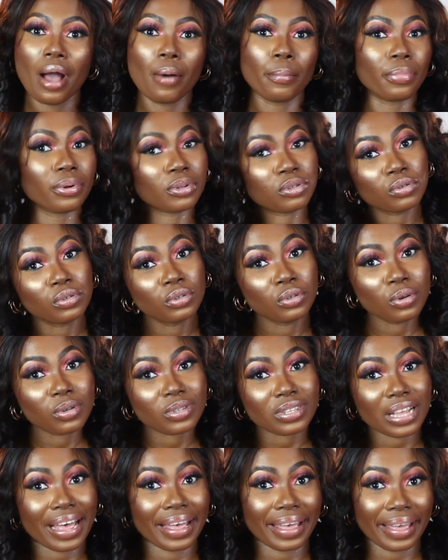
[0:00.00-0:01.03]
But who
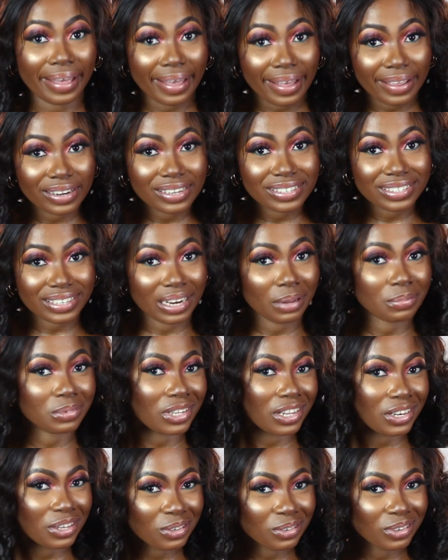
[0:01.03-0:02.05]
knows? I heard it and I'm
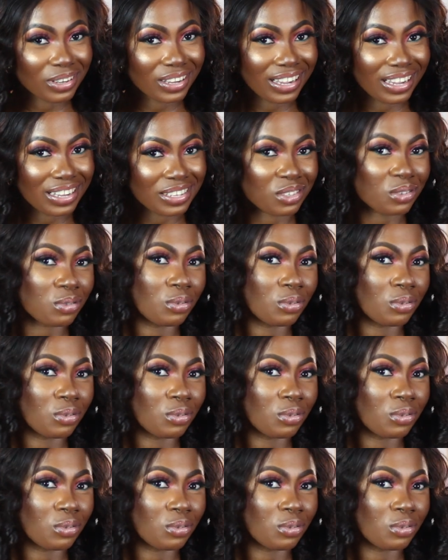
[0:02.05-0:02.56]
telling you guys.